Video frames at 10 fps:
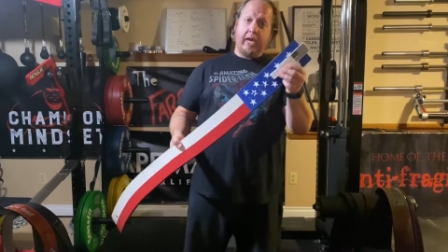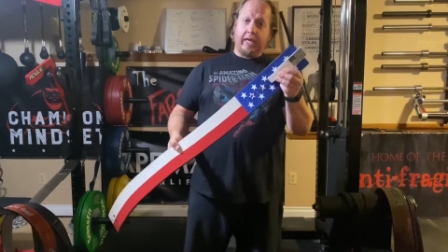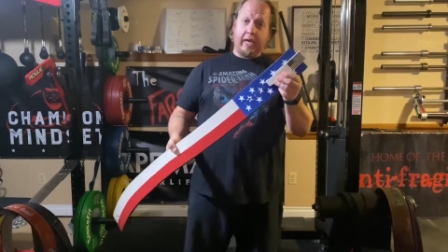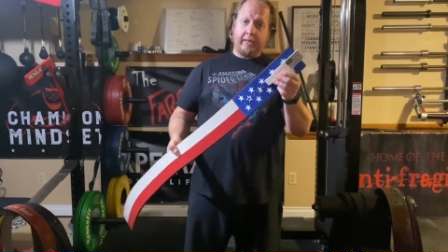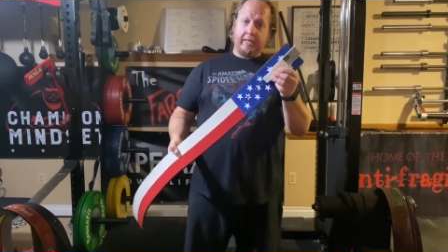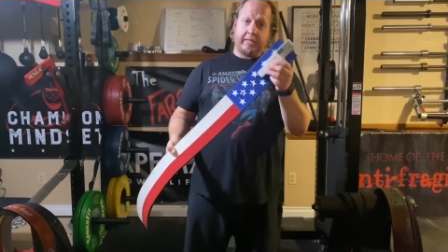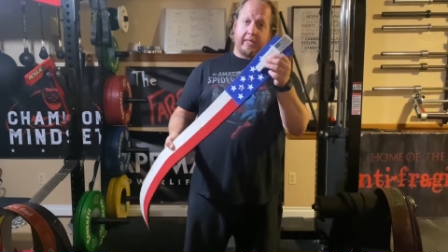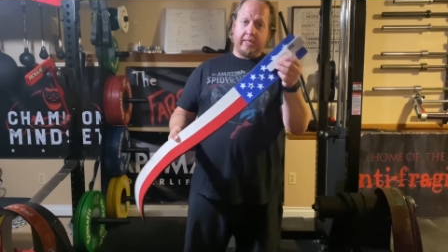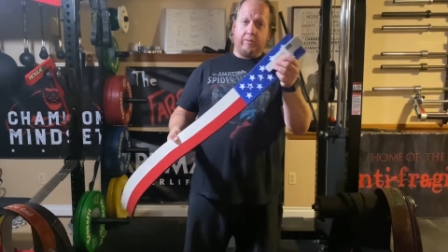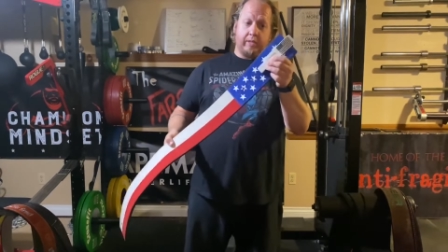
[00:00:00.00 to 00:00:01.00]
got this
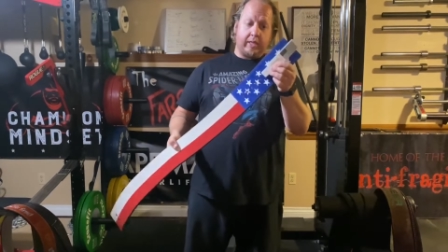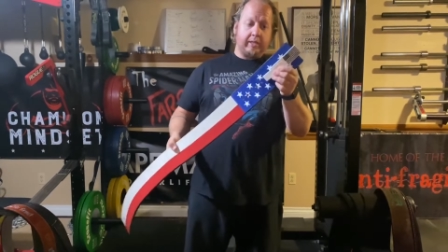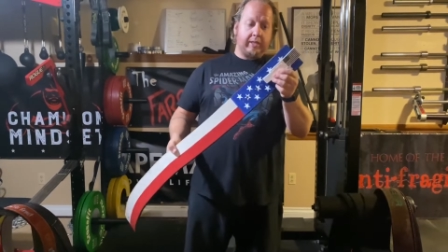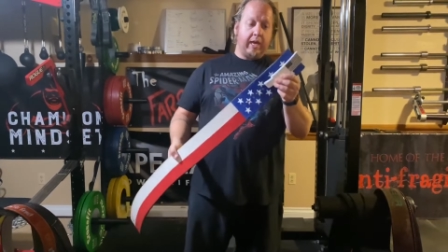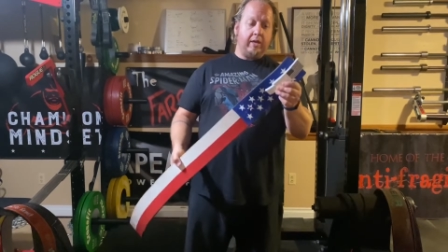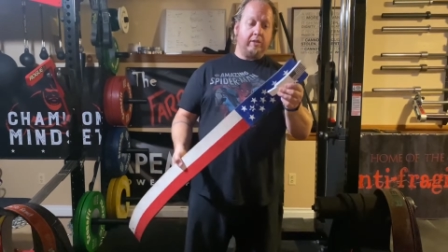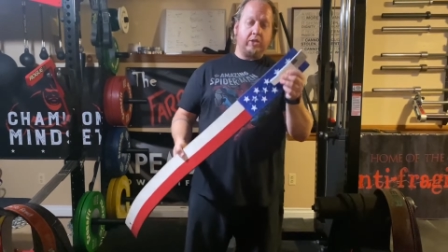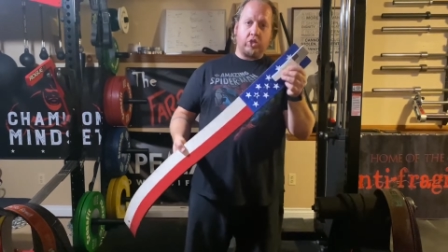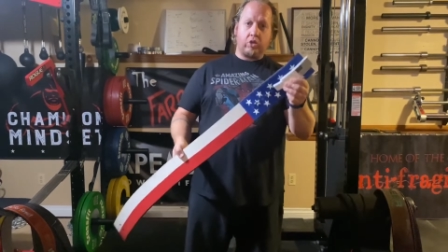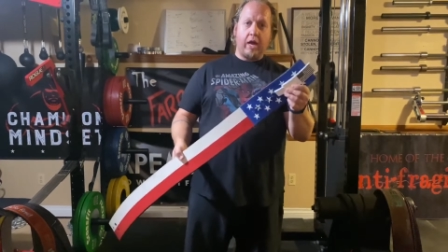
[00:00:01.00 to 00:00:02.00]
because it was on sale to
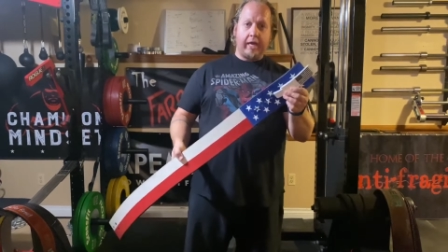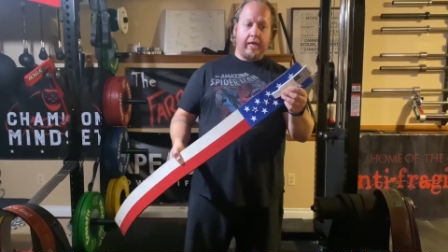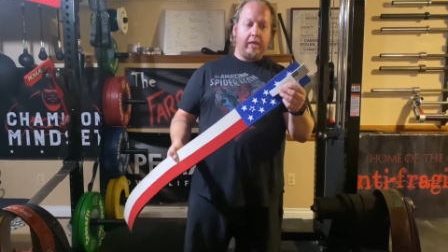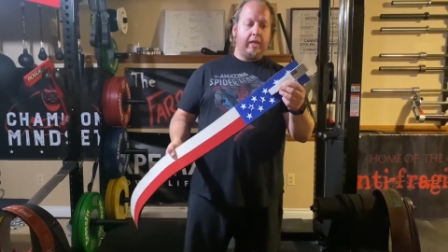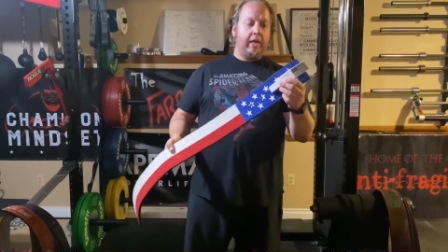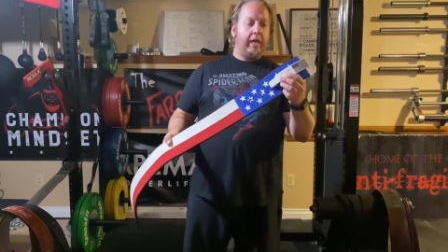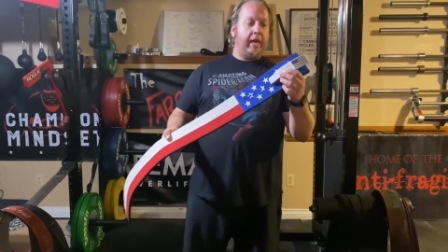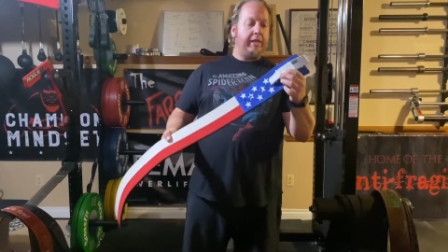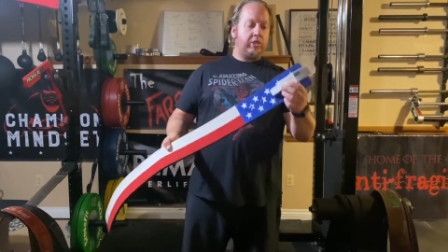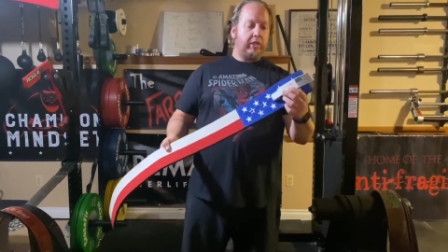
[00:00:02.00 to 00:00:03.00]
try it,
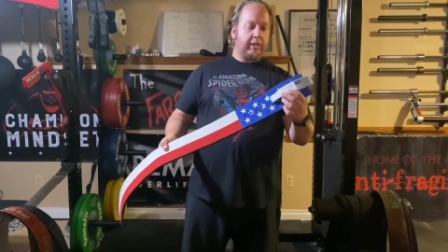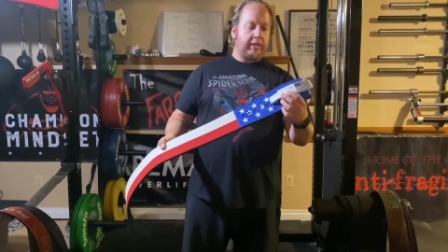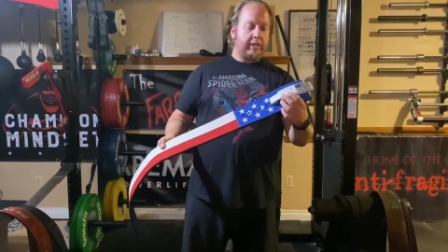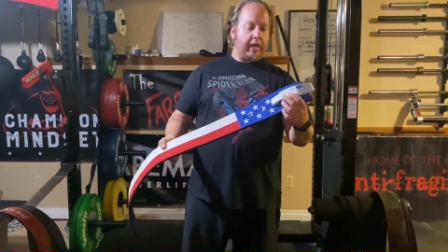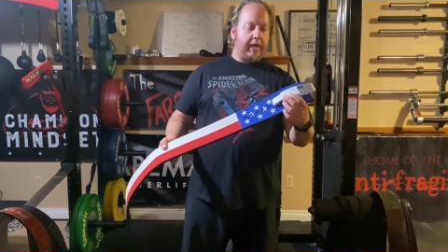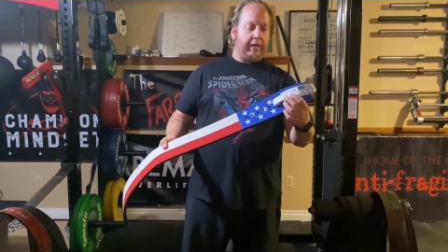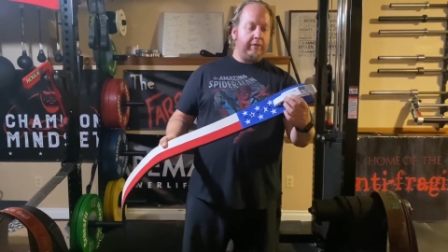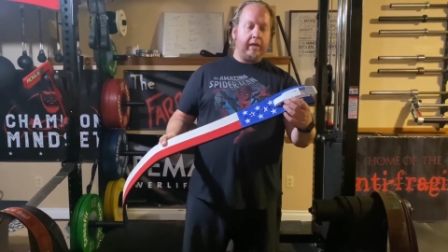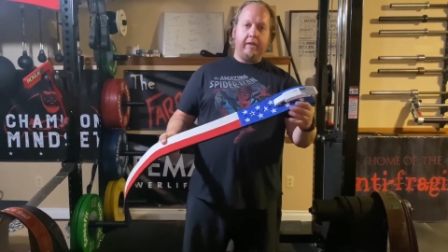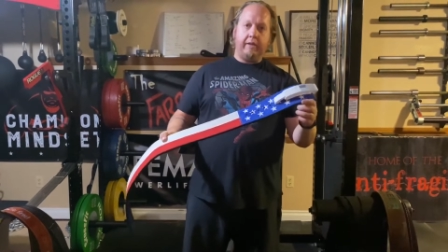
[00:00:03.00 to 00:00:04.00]
and just decided at
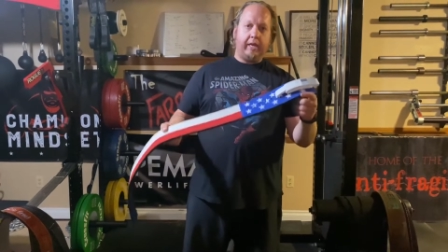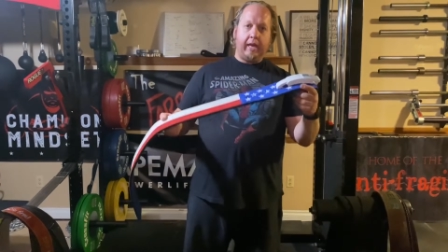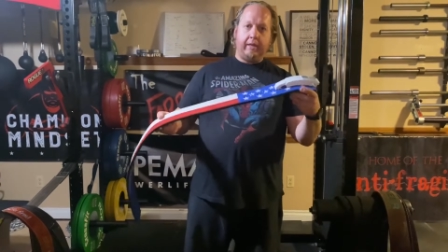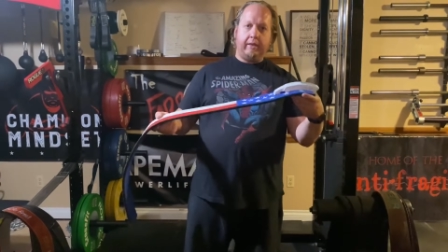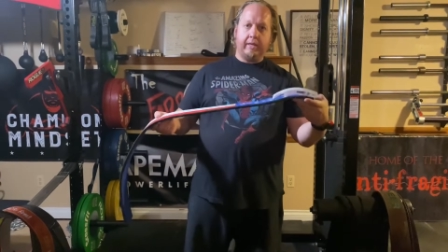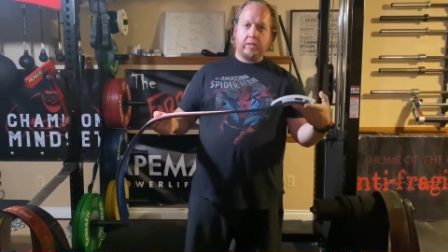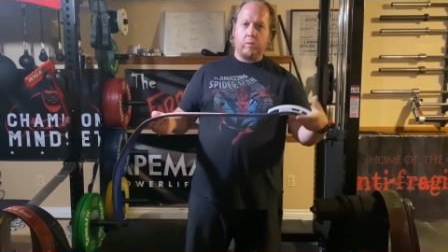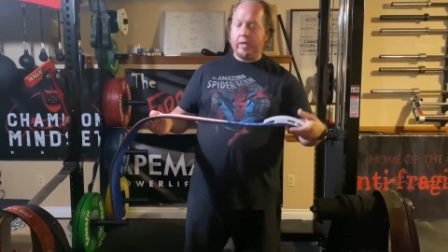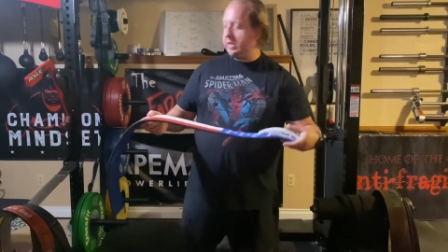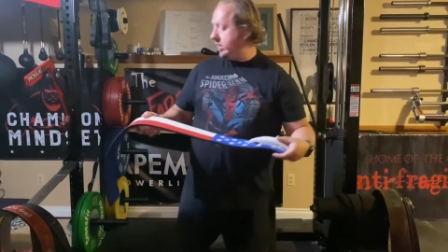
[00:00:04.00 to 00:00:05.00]
the end of the day that this
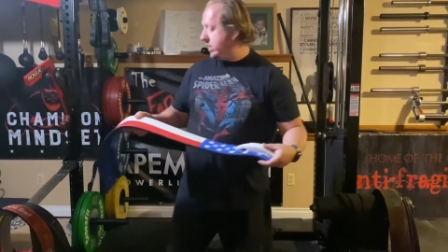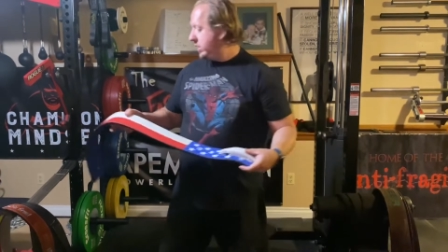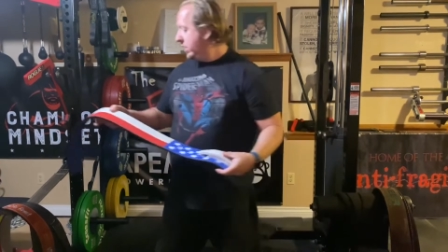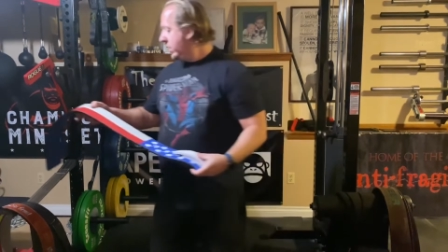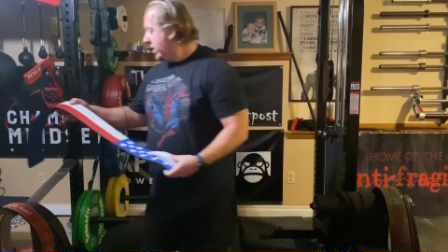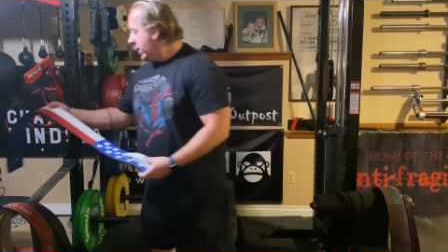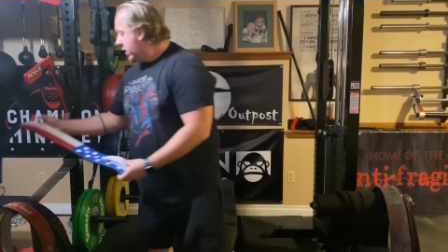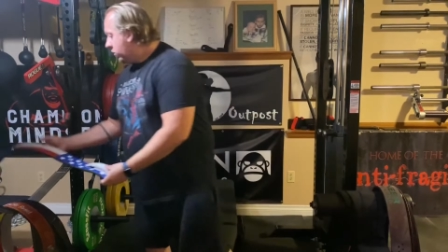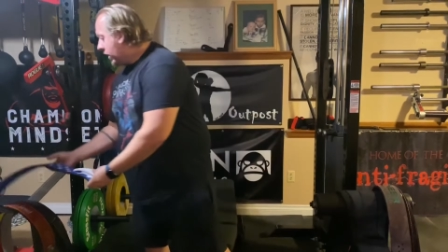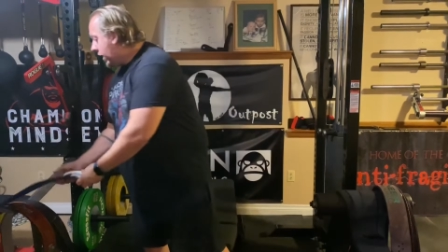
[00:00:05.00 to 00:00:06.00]
wasn't
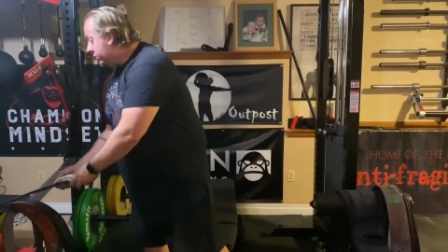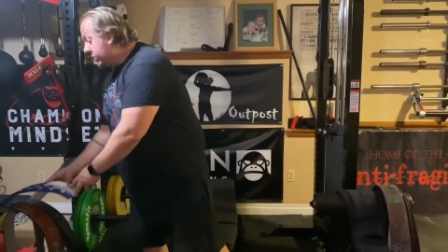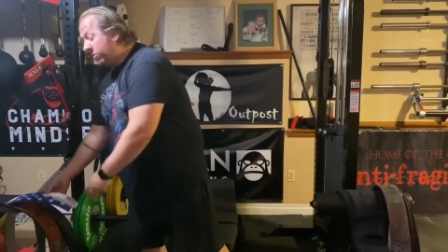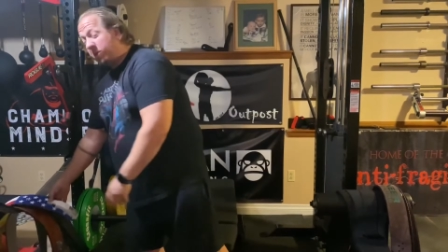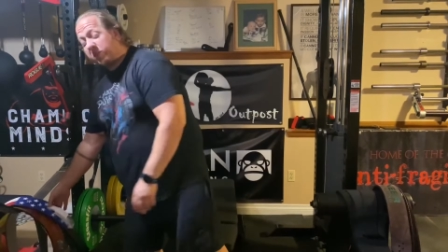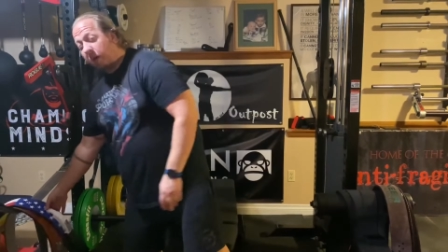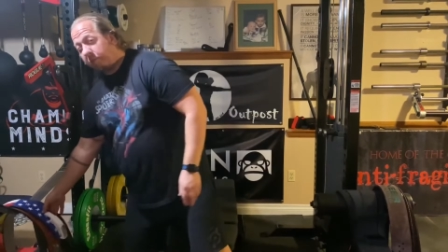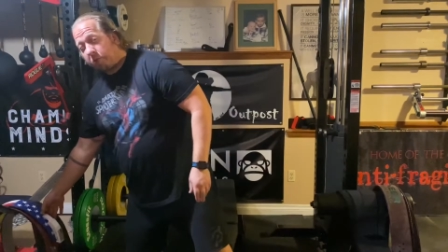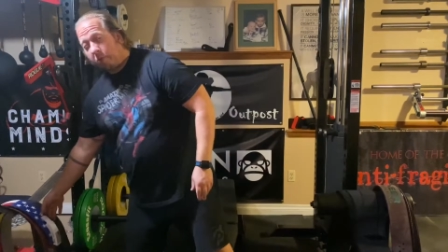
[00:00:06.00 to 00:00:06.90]
what I was most comfortable